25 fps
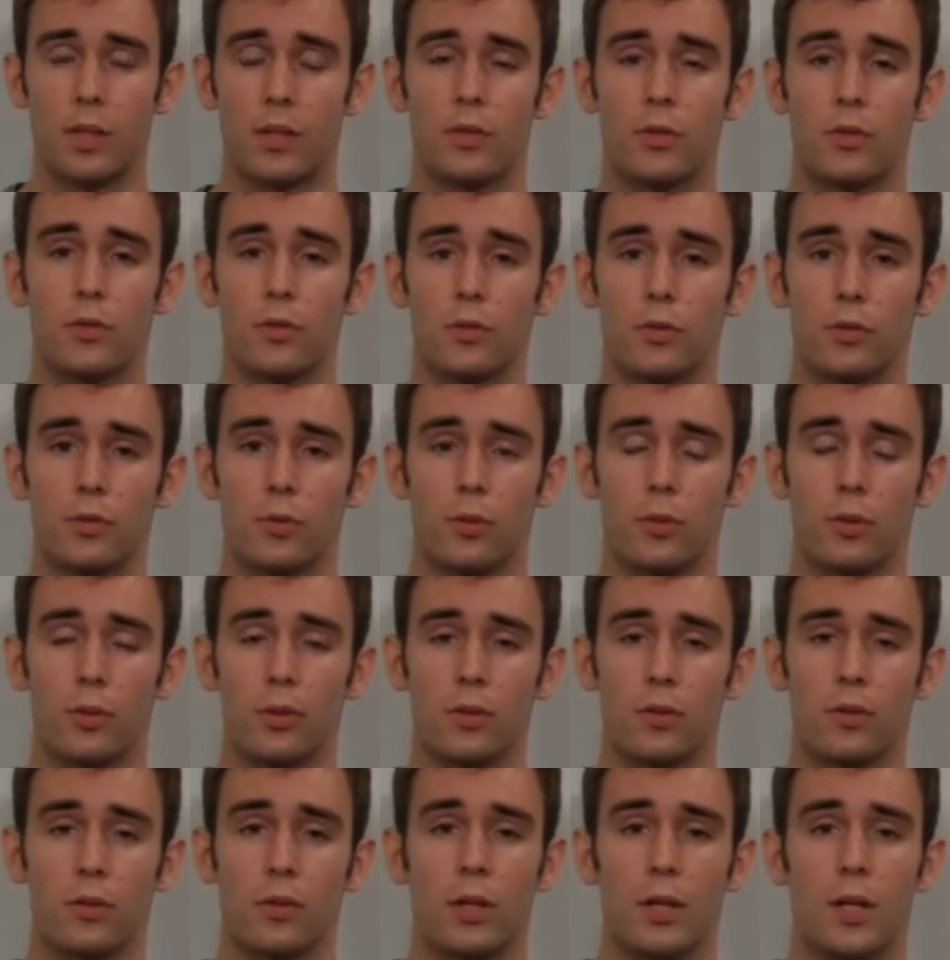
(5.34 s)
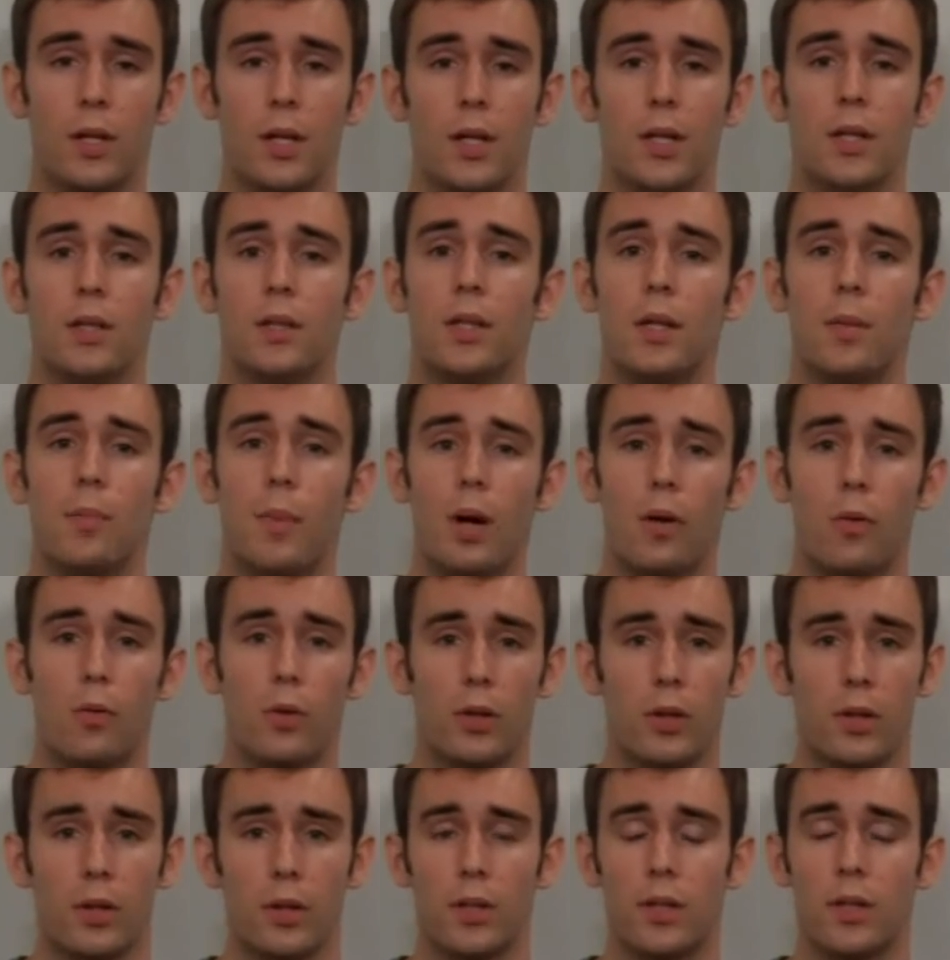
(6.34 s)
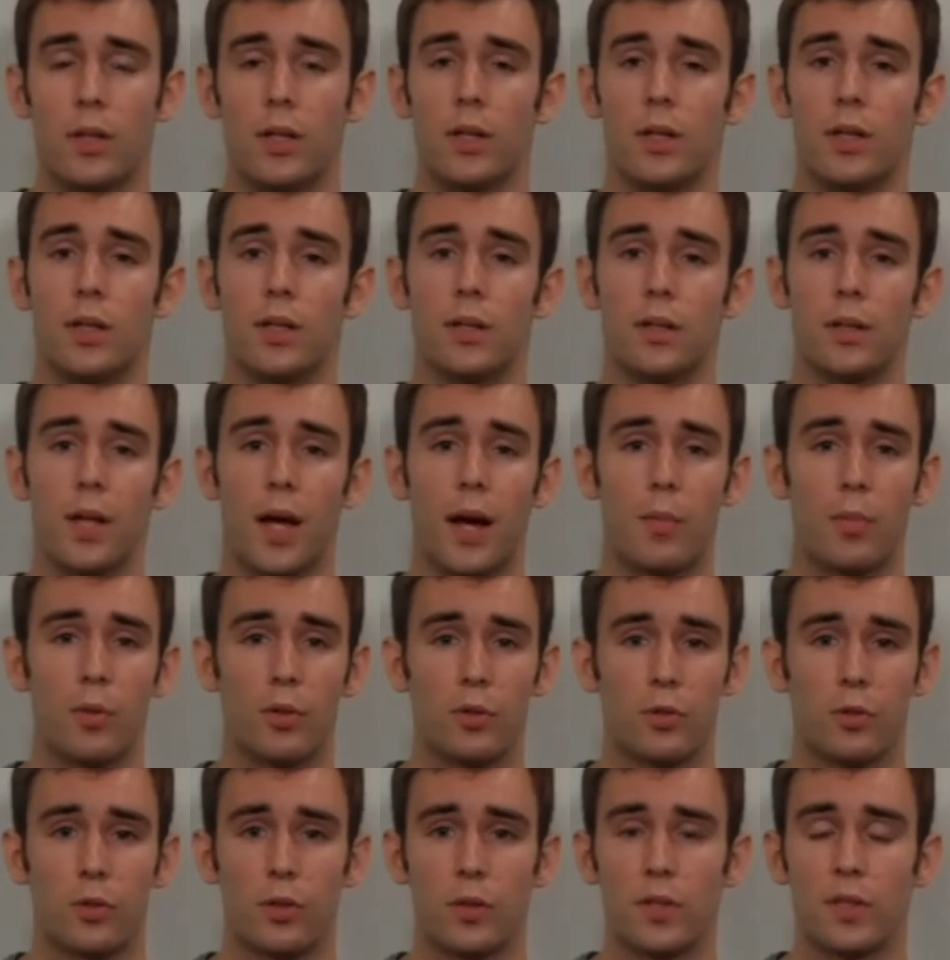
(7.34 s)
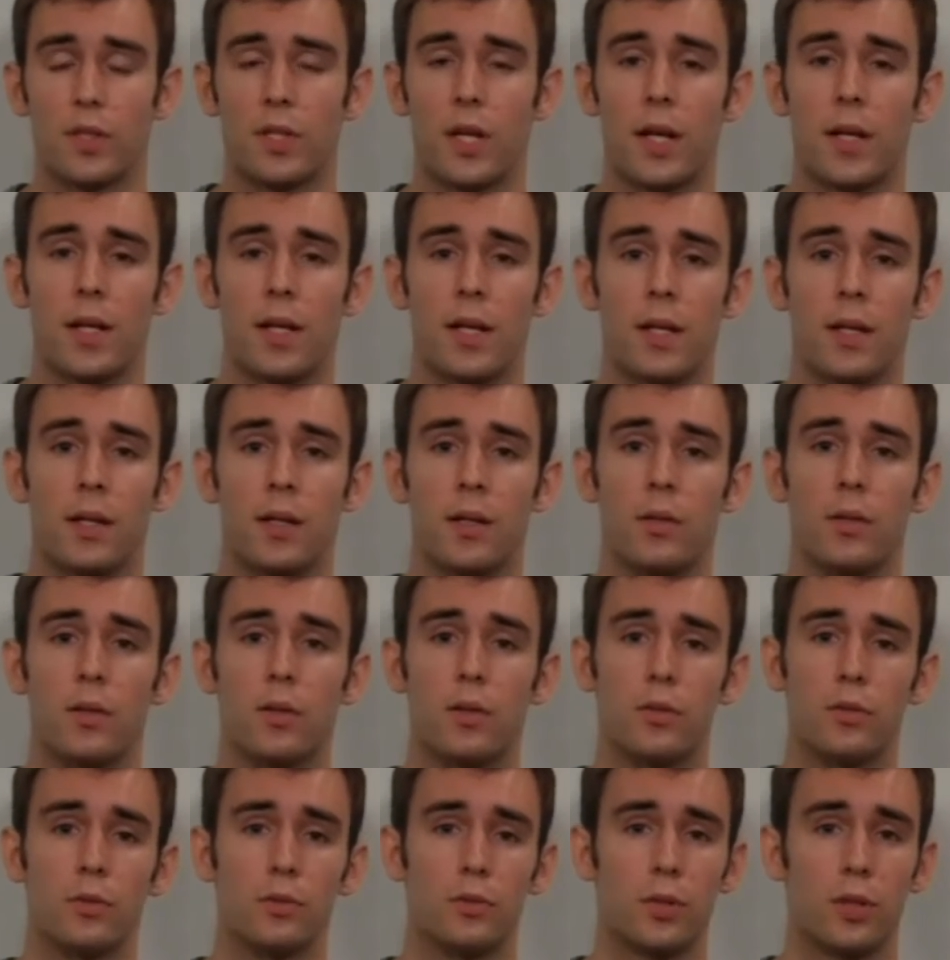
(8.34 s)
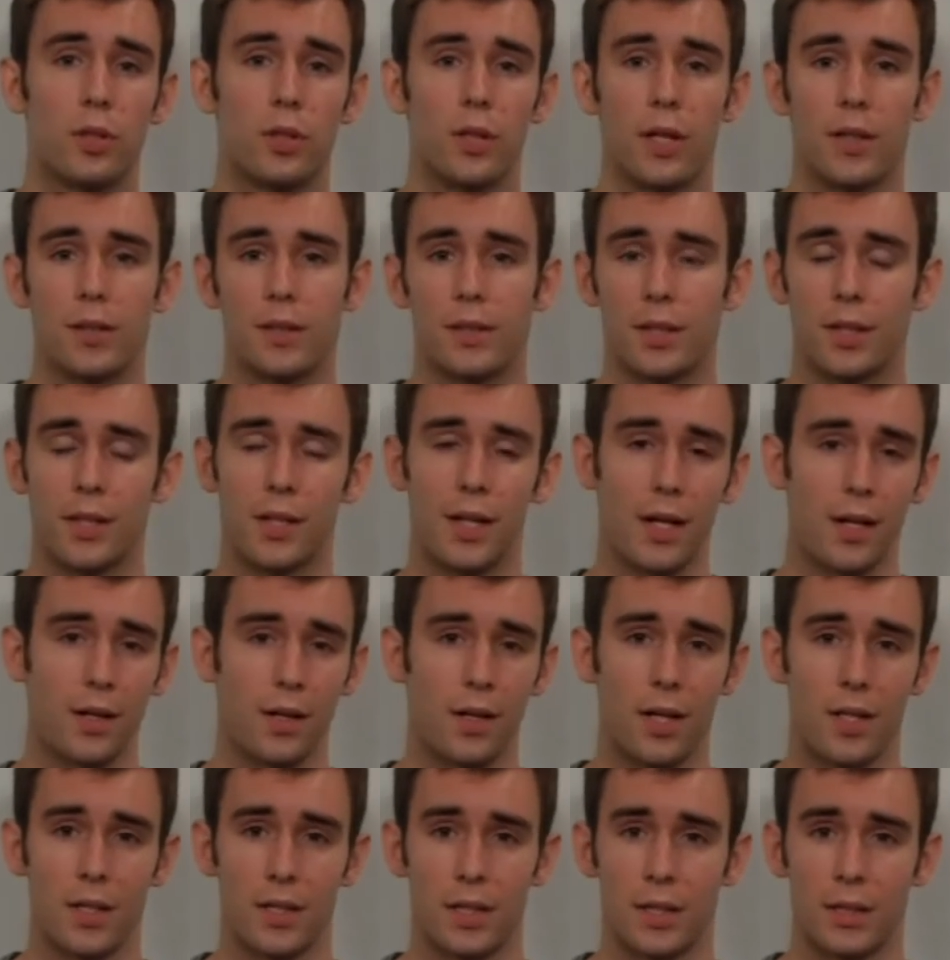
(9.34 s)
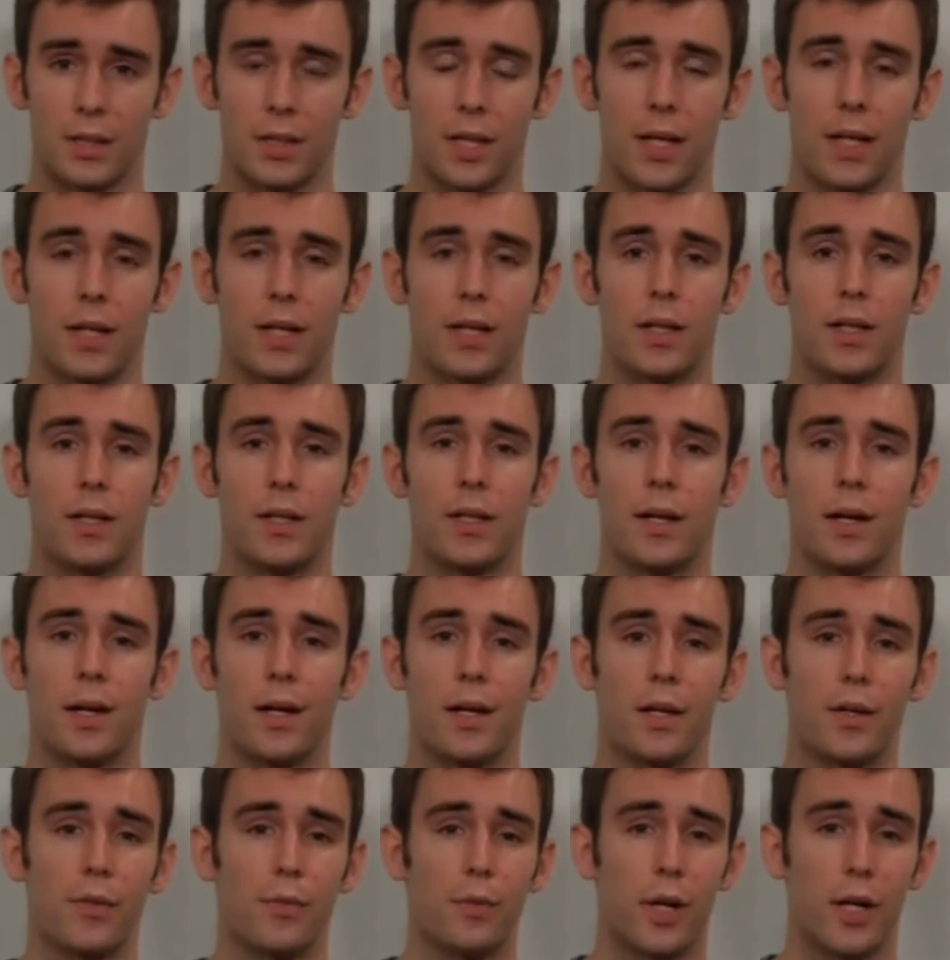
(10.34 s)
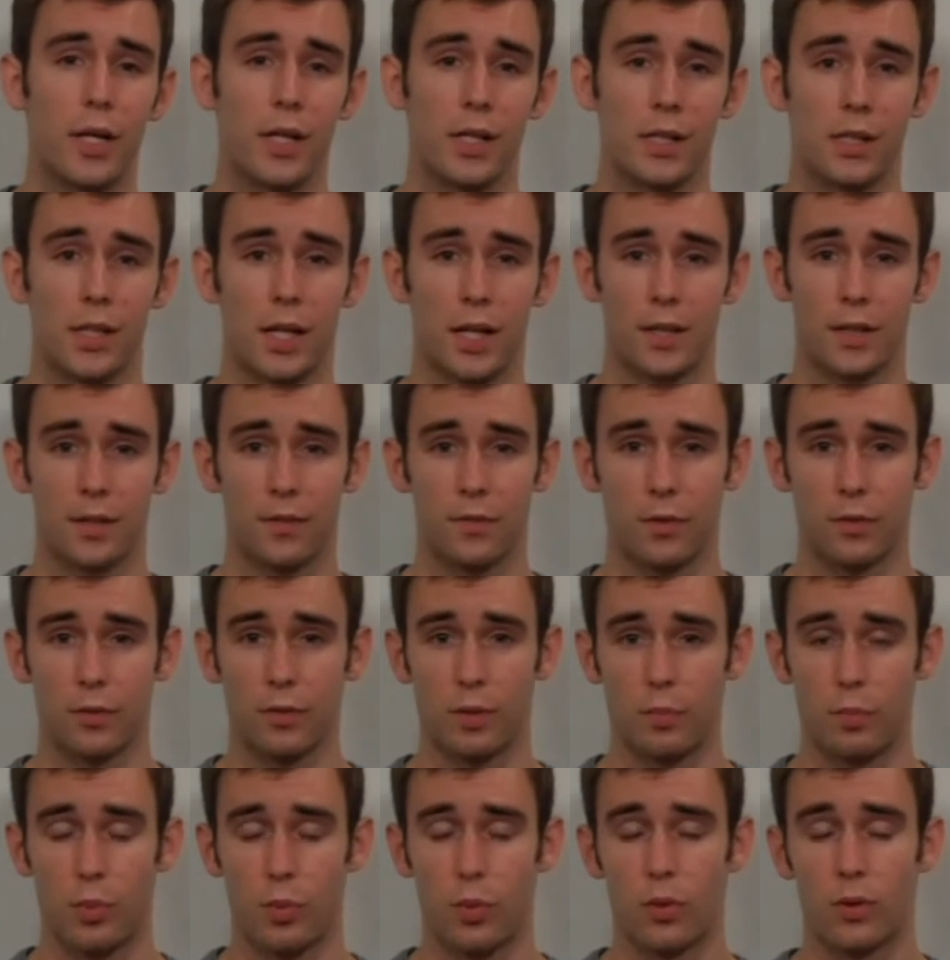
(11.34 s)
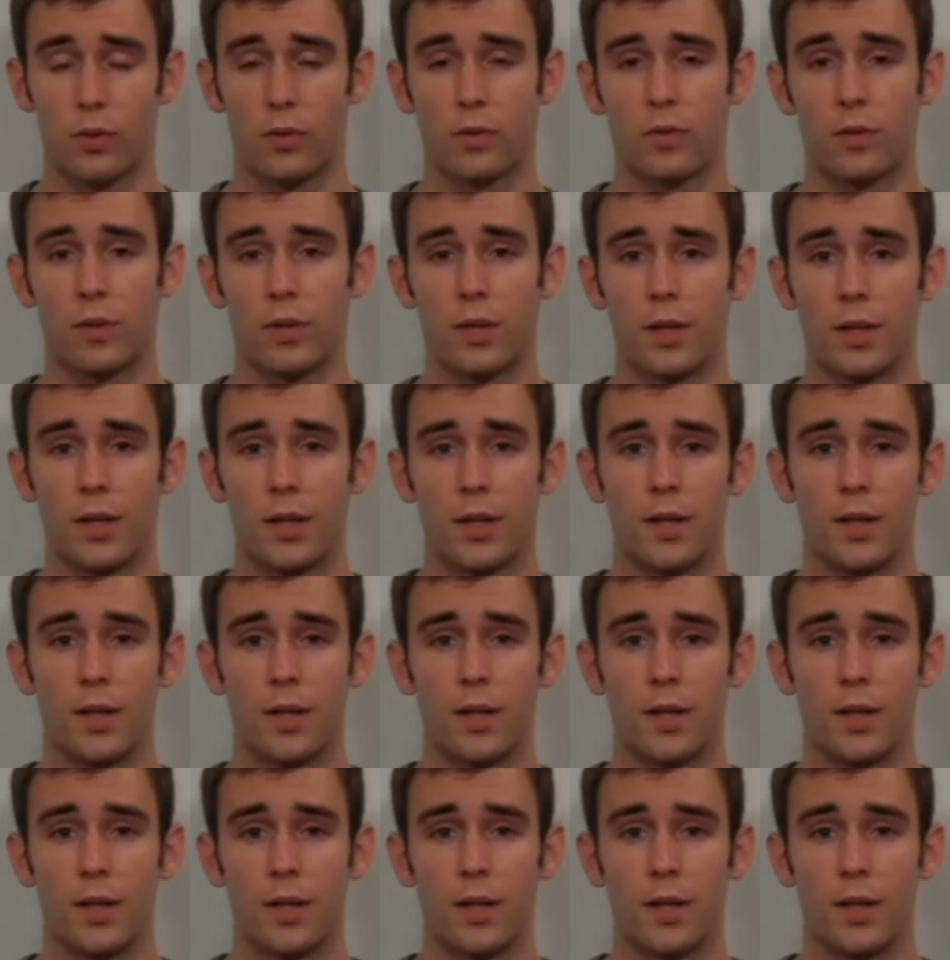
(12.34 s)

mental disorders. They might work in a laboratory setting, collecting and analyzing data and writing scientific reports.